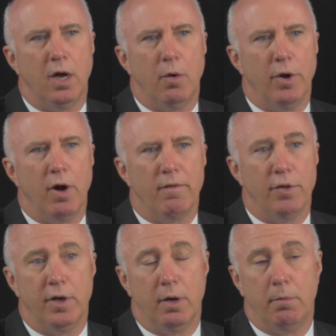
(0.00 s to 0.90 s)
We
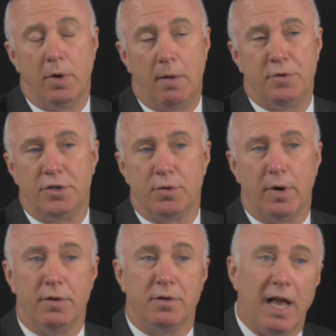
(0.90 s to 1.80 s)
offer them options
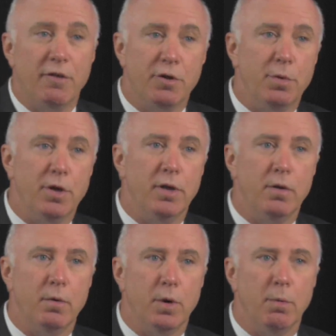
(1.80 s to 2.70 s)
around cloud computing,
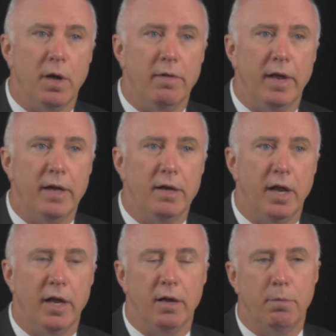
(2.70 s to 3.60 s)
whereby they can
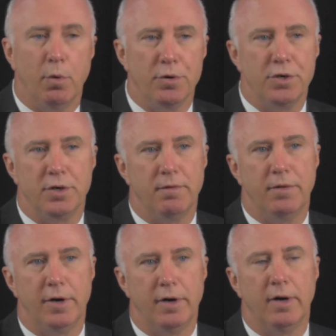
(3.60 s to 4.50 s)
take a portion of
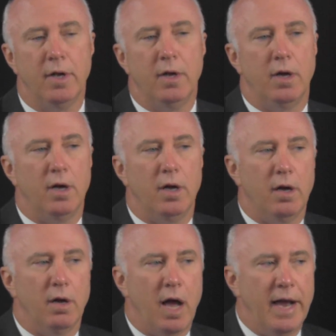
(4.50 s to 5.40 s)
their
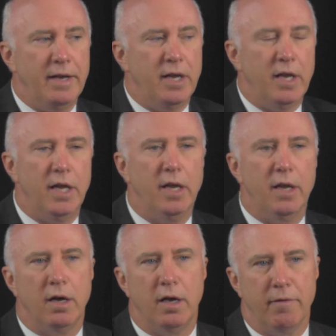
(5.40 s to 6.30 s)
IT
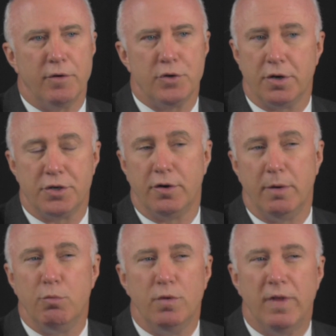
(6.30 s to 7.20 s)
infrastructure
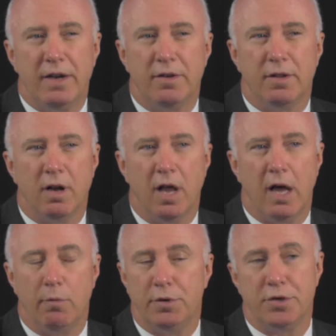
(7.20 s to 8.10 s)
and move that to the
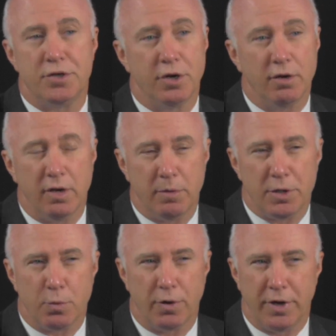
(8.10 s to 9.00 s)
cloud, which is certainly
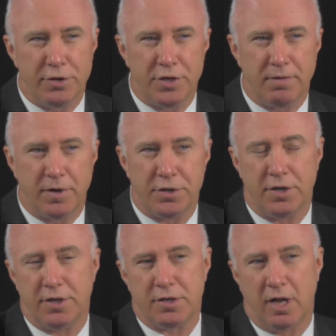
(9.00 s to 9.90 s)
much more energy
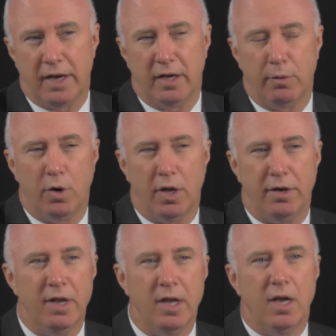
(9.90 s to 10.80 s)
efficient. It's likely
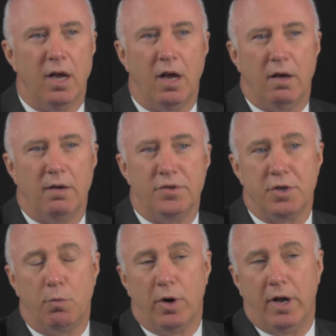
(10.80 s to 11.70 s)
run
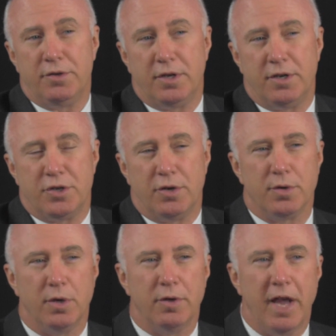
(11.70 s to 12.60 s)
somewhere else at a
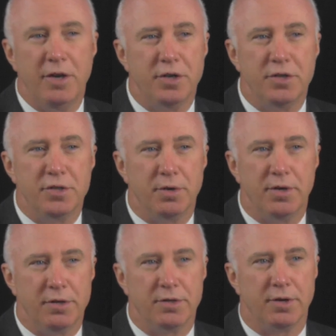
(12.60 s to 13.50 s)
central location, so
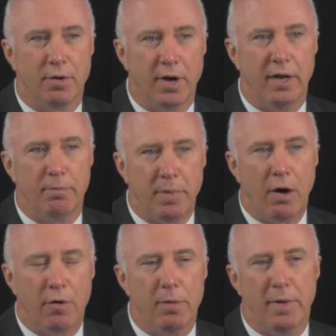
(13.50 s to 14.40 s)
it doesn't create
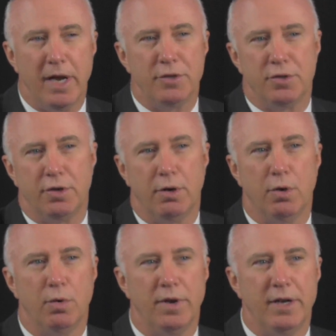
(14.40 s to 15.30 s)
power demands on their
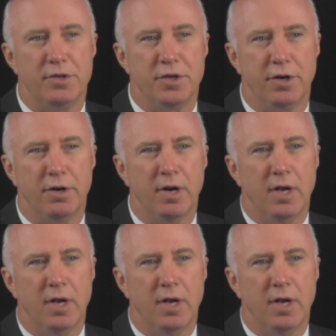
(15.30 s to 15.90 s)
local data center.